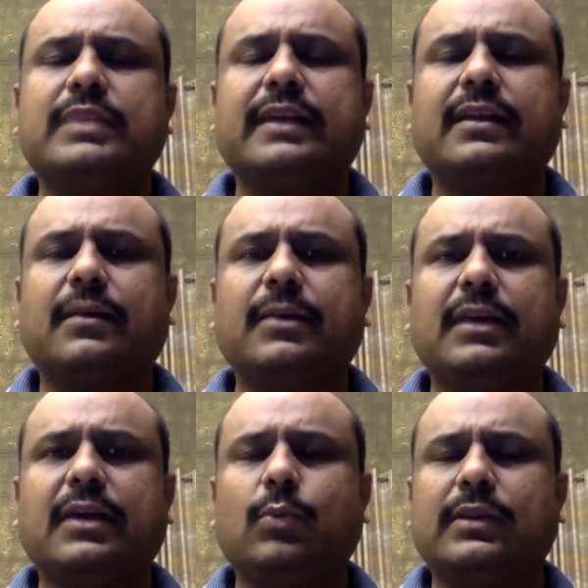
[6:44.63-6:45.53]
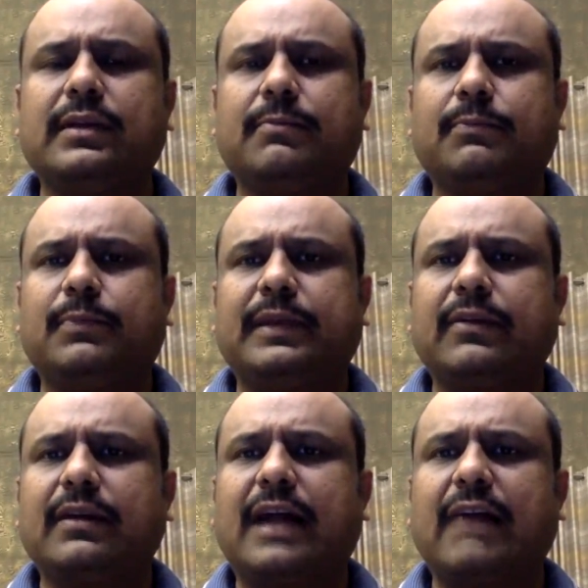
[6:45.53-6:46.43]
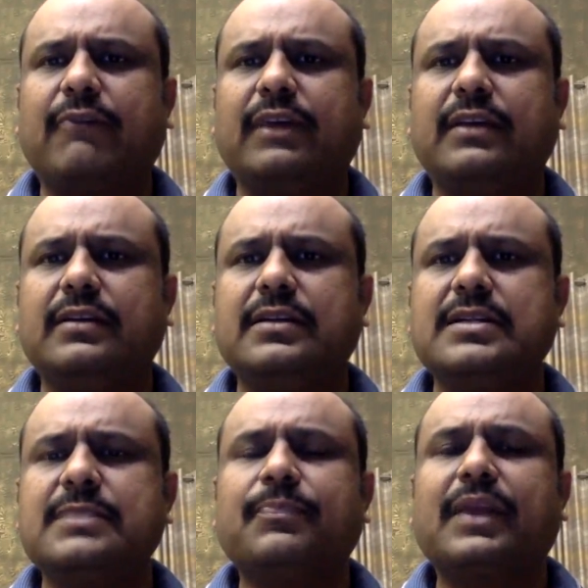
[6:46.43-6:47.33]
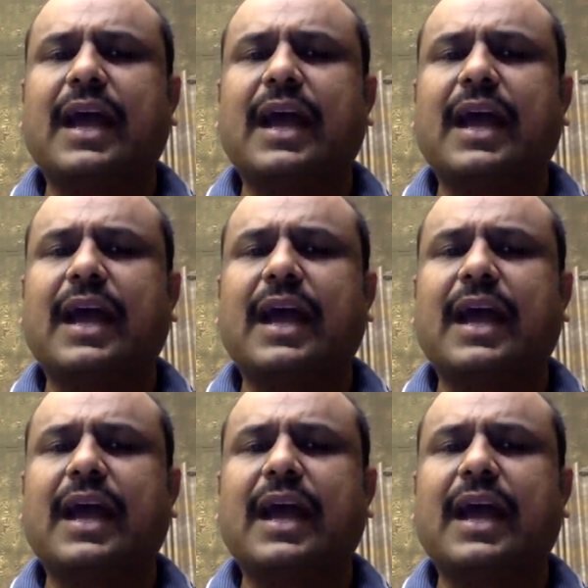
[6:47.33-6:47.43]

They can communicate with the particular heart failure nurse,